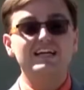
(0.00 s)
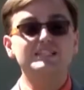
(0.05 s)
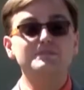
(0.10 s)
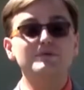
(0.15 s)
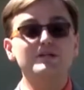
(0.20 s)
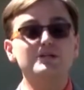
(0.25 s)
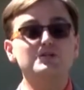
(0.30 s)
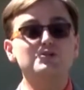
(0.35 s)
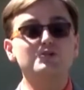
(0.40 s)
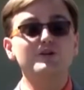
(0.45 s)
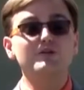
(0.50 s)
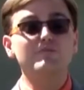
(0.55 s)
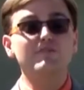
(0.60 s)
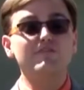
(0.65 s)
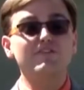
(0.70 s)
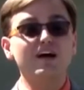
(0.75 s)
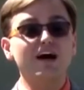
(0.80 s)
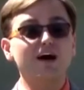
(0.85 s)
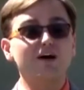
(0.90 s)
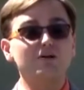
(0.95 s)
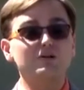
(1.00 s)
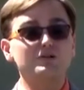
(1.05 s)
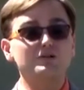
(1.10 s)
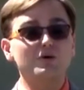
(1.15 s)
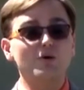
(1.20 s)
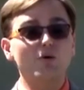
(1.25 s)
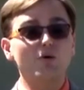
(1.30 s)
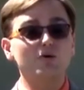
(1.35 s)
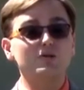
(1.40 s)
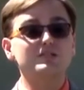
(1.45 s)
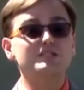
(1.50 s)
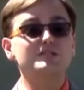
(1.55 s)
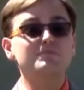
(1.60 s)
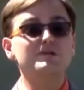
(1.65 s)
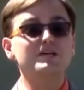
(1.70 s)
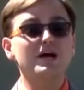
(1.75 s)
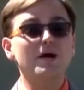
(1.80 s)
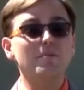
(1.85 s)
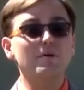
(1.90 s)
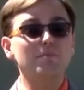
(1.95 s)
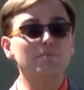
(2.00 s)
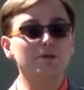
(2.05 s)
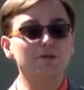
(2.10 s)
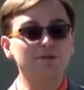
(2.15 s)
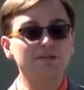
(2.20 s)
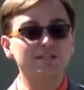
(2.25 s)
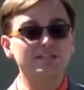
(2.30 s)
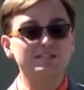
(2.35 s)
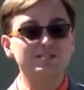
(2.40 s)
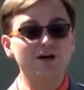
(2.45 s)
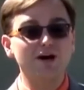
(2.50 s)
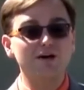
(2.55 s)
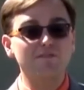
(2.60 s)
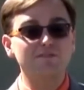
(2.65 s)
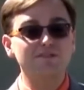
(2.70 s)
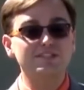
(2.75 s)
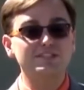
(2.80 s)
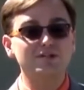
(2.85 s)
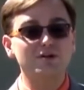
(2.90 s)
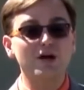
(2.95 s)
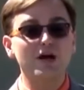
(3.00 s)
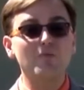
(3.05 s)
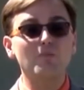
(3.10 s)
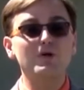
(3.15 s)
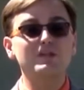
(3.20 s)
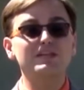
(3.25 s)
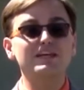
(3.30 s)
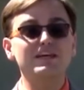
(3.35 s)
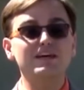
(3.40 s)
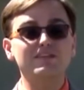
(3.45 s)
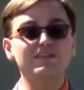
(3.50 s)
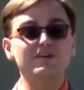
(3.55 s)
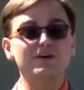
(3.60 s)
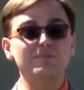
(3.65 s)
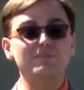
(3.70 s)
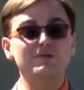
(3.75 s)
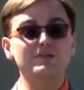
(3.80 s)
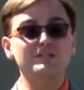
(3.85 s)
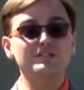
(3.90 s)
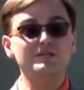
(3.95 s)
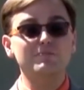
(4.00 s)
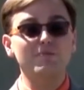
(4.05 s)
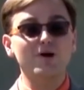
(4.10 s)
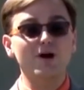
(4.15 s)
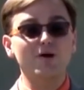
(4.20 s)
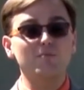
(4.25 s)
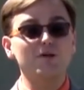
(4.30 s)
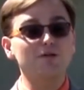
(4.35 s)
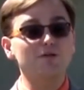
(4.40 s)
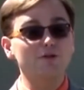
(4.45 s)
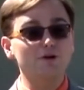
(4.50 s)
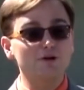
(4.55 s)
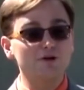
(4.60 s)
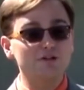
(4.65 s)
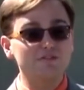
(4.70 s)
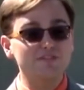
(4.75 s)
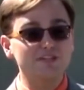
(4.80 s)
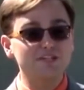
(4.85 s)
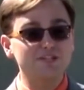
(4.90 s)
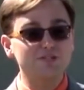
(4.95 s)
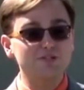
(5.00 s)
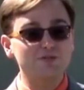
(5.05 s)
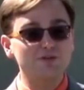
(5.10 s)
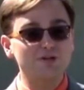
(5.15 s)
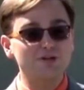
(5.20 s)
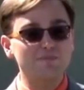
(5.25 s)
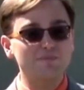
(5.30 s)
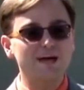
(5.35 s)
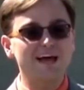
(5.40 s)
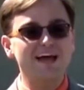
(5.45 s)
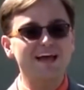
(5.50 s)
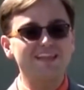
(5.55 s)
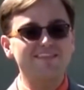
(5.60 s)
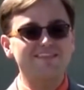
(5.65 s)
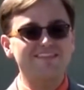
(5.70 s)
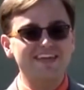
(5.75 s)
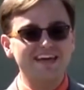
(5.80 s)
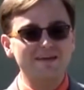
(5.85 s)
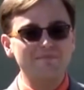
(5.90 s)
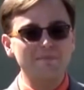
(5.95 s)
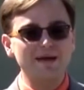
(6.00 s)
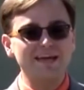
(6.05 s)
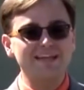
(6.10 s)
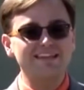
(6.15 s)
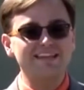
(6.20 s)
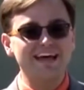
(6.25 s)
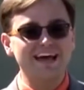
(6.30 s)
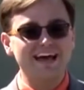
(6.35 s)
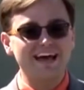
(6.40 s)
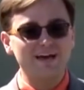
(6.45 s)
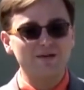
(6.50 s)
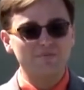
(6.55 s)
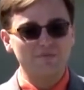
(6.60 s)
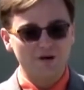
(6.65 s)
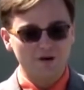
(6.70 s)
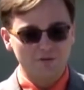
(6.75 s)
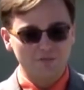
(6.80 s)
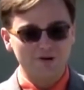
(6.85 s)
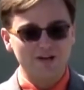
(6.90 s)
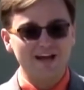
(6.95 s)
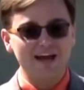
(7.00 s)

It's been a dream of Colin Tolan's to become a police officer, and when the Ithaca Police Department learned of his dream, they made that a